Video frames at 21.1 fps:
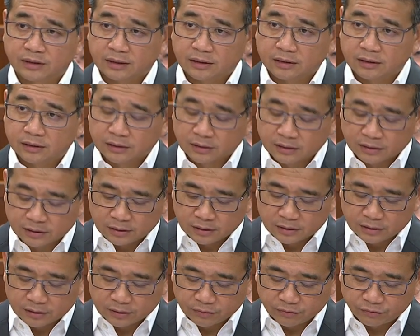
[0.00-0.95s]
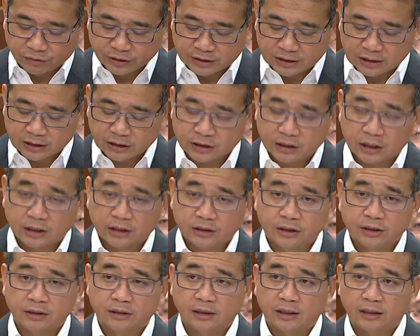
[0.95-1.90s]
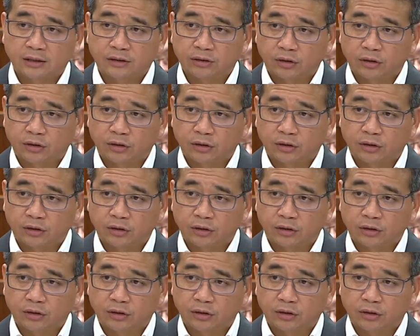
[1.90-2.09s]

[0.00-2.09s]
is a freezing injunction that